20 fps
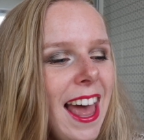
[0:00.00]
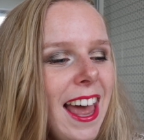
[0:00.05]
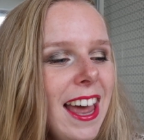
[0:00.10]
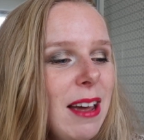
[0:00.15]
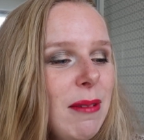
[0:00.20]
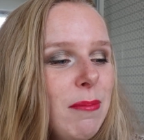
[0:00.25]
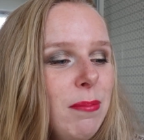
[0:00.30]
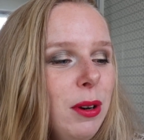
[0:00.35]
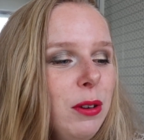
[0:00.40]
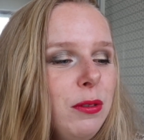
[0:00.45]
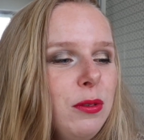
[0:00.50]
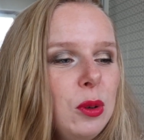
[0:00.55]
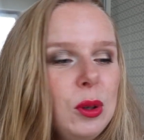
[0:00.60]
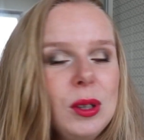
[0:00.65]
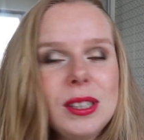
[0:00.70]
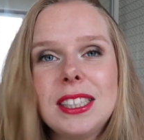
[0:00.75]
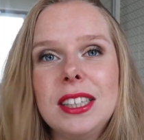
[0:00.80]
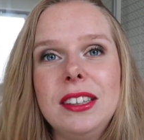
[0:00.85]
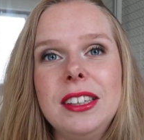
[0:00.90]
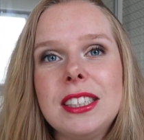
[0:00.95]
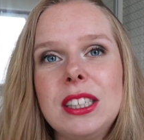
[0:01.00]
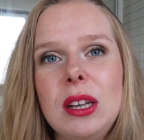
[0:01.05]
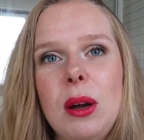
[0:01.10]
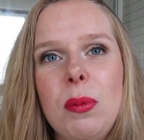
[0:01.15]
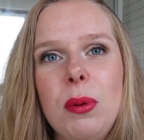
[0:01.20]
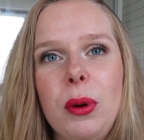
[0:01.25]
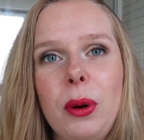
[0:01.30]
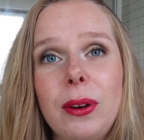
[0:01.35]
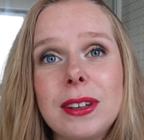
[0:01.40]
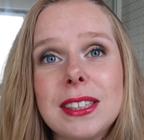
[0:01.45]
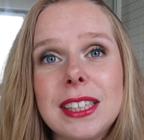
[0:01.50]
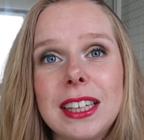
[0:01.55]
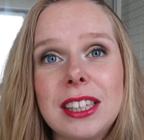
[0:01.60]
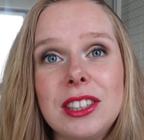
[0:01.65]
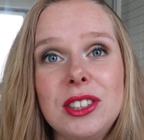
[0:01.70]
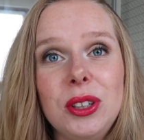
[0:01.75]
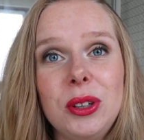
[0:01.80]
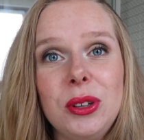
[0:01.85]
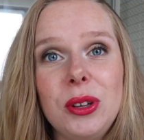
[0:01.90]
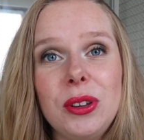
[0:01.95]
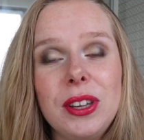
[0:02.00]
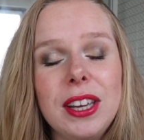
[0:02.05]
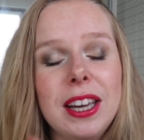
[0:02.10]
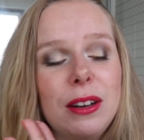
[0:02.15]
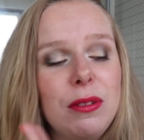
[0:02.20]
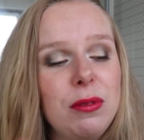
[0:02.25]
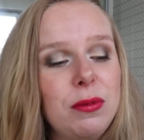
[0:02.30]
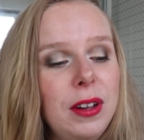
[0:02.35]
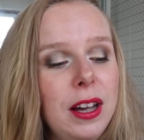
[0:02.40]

Uh, but of course, there is no progress I can show you yet.